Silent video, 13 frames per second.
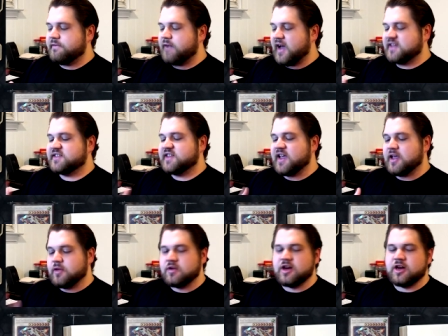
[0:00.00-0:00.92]
that if I
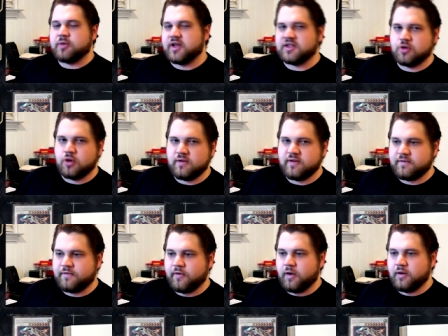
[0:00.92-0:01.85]
say you need to play
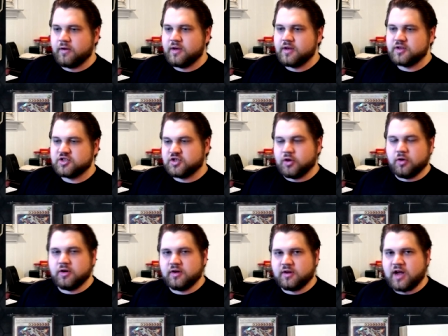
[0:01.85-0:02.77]
two of it for
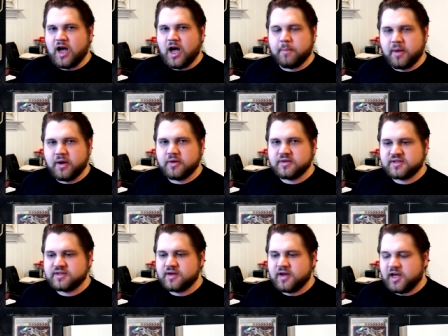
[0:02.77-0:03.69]
certain
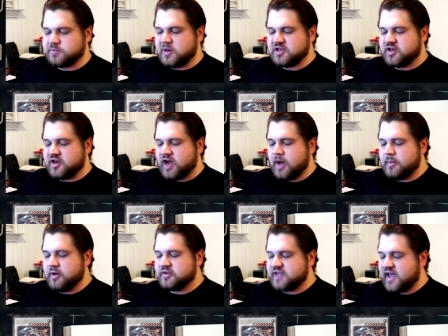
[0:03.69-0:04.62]
combos,
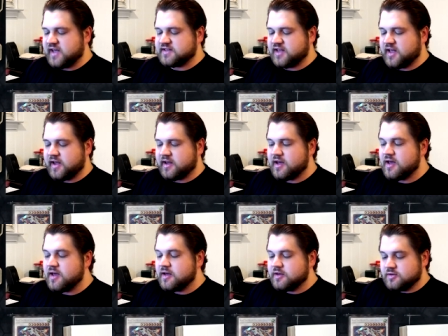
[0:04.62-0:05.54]
especially combos as,
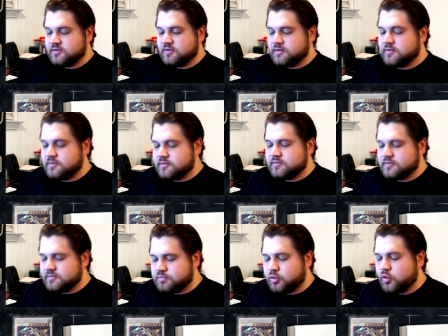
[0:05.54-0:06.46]
like,
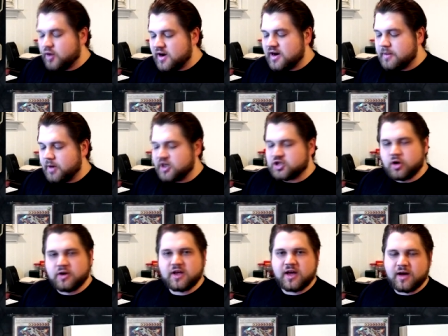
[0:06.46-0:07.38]
pretty
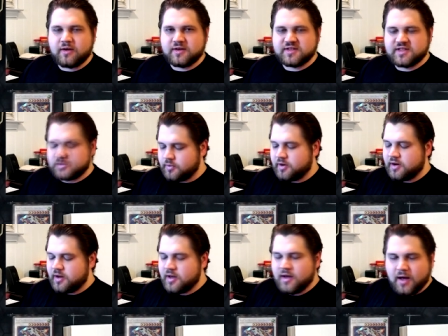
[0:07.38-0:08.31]
much cookie-cutter as
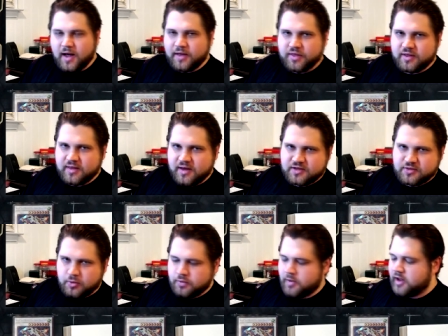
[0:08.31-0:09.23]
this one, I think
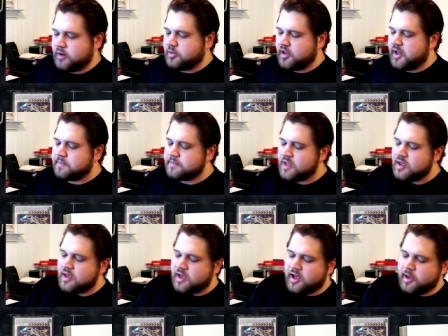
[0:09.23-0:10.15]
that it's worthwhile to play.
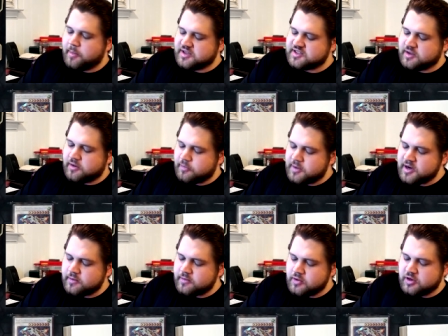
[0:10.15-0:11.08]
Uh, but
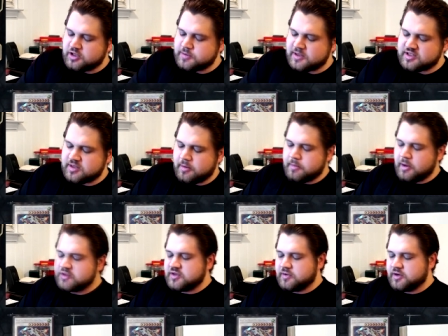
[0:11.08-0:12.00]
so from here, you get to special
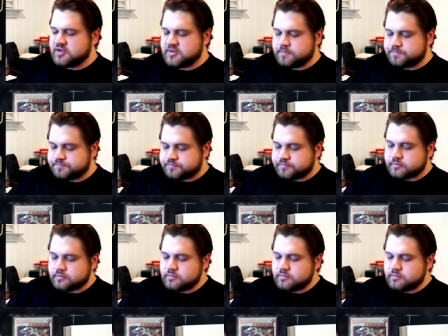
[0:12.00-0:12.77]
summon both Tuners,